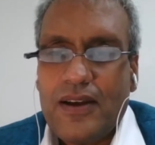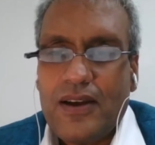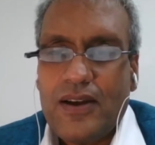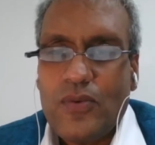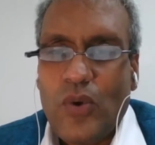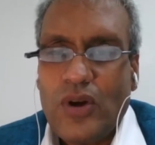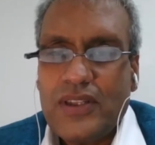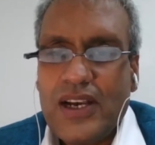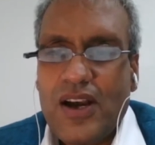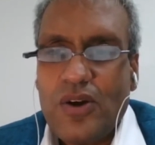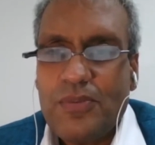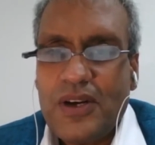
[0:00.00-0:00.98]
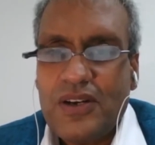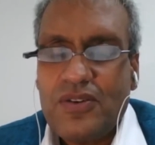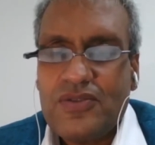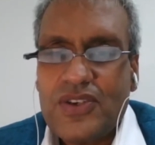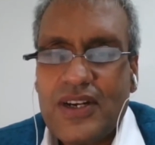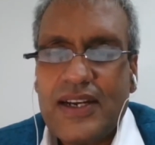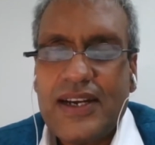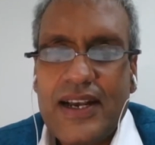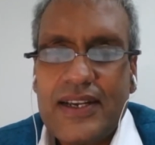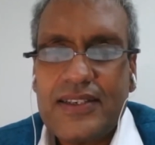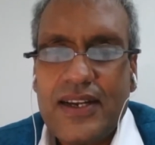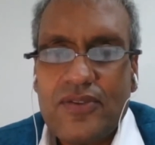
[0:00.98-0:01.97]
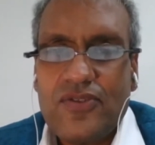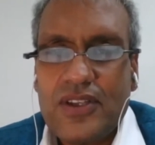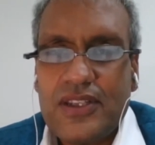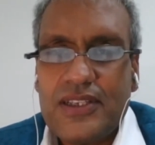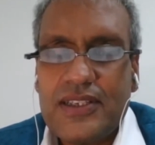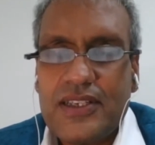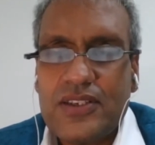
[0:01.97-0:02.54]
what the government of Sri Lanka has done for this is